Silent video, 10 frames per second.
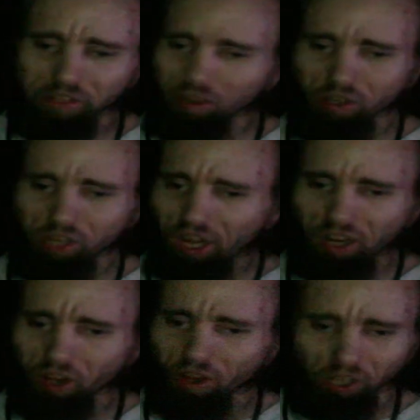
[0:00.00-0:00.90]
You're not
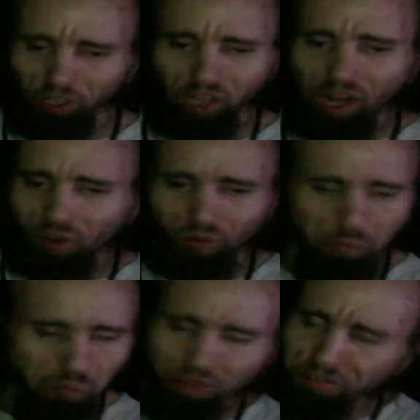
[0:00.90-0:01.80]
on a godly
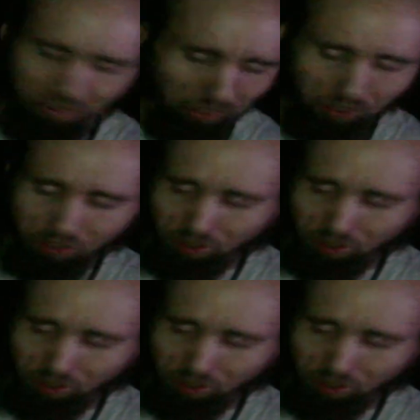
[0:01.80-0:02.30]
mission.